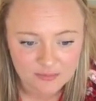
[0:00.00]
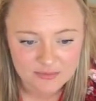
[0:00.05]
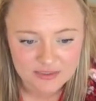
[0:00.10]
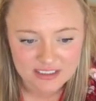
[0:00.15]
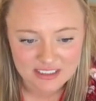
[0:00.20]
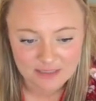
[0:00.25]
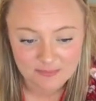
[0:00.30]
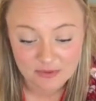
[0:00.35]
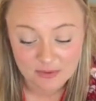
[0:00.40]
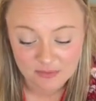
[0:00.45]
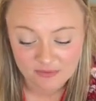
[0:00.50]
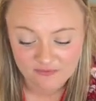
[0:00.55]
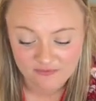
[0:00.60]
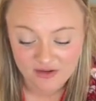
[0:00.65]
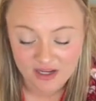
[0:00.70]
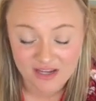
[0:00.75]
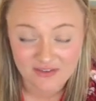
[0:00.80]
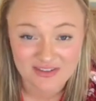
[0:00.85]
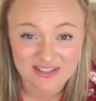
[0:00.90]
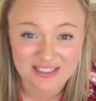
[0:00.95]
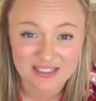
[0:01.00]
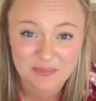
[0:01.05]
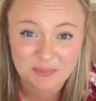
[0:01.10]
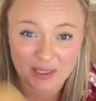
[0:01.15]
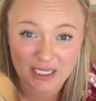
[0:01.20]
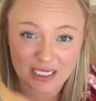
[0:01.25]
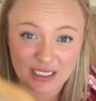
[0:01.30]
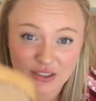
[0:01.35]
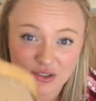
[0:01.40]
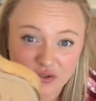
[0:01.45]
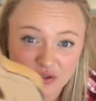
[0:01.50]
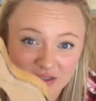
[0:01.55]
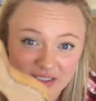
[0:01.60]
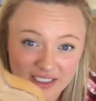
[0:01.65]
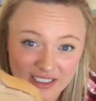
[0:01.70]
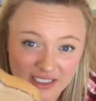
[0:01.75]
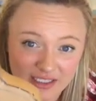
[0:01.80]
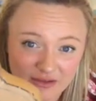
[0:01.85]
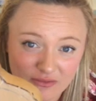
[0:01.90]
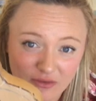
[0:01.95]
Step number 5 is to paint your
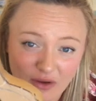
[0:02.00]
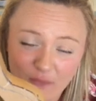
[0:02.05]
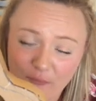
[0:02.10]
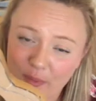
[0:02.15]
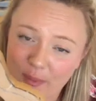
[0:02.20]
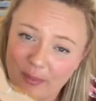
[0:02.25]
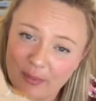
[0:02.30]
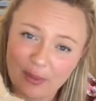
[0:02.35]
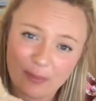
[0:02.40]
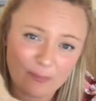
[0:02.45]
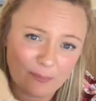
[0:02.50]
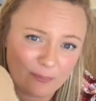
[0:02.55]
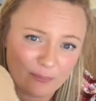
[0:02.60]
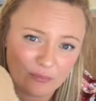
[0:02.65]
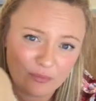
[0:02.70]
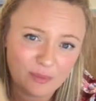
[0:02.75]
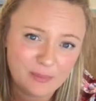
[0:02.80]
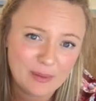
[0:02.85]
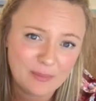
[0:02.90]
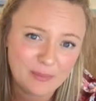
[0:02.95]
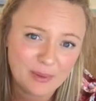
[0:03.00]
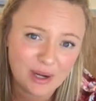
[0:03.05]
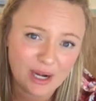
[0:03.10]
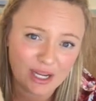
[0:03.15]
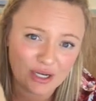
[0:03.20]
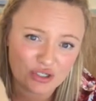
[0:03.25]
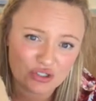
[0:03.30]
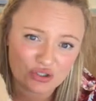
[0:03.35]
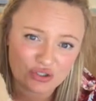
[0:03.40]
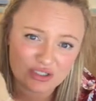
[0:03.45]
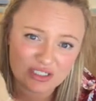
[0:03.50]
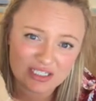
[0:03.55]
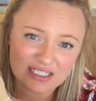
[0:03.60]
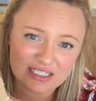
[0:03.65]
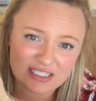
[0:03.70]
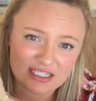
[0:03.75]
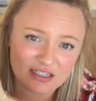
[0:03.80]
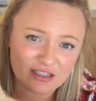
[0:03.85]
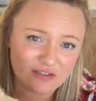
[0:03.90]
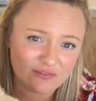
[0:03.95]
lid. Remember, add your
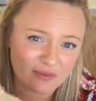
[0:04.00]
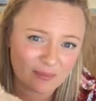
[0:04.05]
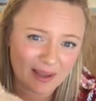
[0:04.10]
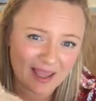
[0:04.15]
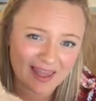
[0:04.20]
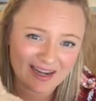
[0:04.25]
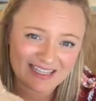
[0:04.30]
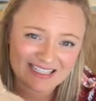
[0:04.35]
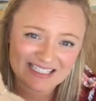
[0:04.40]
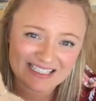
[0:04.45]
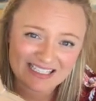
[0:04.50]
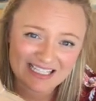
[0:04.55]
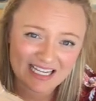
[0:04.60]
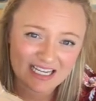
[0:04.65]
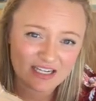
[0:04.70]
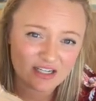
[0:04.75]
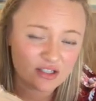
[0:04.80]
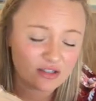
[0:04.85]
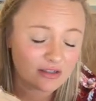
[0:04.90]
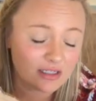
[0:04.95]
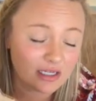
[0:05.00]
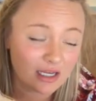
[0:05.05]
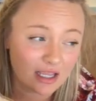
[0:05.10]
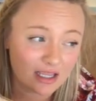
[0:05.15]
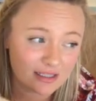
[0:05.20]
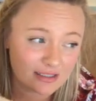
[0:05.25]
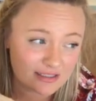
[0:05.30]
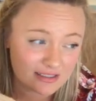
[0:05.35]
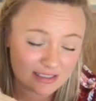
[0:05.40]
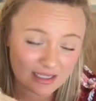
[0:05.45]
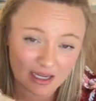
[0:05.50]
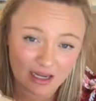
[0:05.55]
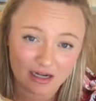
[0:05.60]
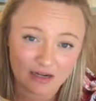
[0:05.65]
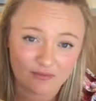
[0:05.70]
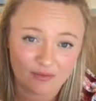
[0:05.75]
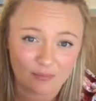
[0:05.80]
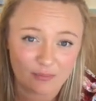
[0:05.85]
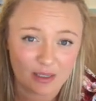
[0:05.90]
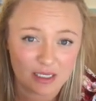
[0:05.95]
detail. If I'm adding sand, you need to add sand.
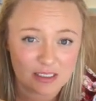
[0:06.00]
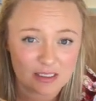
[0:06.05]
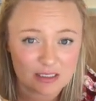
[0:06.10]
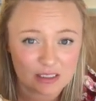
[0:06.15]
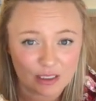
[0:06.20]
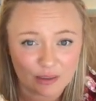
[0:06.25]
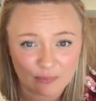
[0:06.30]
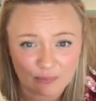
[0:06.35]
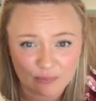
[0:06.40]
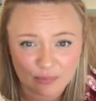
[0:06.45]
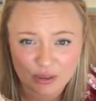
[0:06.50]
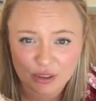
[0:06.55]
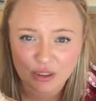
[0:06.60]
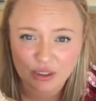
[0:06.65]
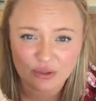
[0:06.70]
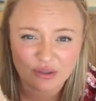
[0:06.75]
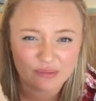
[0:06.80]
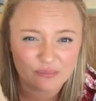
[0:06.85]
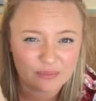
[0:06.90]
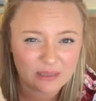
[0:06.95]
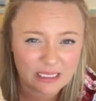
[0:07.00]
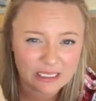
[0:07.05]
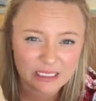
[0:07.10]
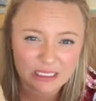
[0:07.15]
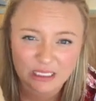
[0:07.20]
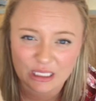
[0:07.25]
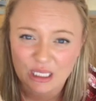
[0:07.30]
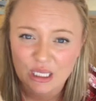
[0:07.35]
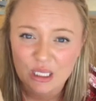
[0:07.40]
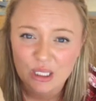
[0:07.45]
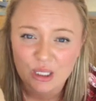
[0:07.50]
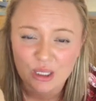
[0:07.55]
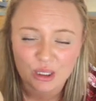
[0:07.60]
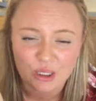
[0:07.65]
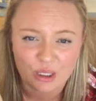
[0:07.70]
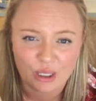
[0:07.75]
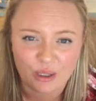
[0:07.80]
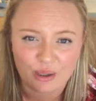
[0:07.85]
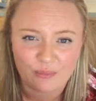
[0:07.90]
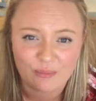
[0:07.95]
If I'm painting it blue and blending
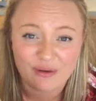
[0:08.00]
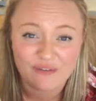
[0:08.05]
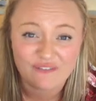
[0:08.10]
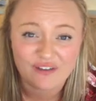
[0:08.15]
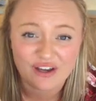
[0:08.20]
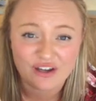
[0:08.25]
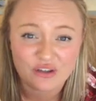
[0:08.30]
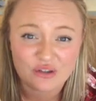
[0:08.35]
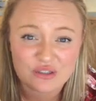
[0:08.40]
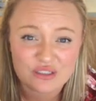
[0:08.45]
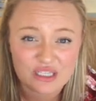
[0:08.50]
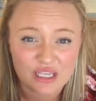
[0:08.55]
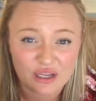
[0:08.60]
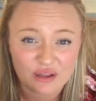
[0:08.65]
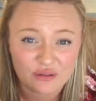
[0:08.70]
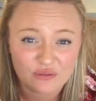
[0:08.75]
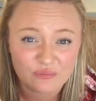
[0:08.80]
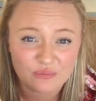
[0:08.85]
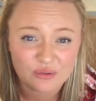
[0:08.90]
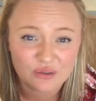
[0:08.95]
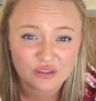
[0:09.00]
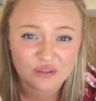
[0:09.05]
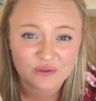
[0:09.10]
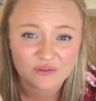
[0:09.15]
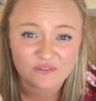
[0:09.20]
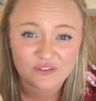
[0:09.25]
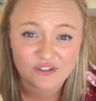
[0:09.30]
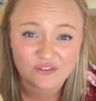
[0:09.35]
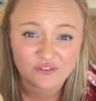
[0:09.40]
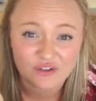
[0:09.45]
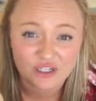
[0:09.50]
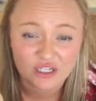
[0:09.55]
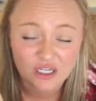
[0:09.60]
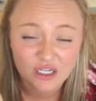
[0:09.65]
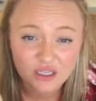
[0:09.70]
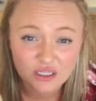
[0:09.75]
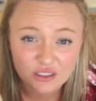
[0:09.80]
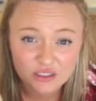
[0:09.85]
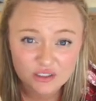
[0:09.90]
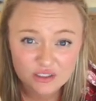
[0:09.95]
a value scale of blue of different
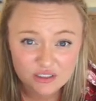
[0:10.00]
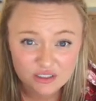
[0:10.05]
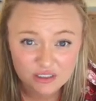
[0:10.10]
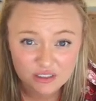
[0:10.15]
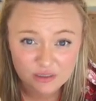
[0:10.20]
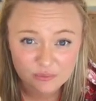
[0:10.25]
colors to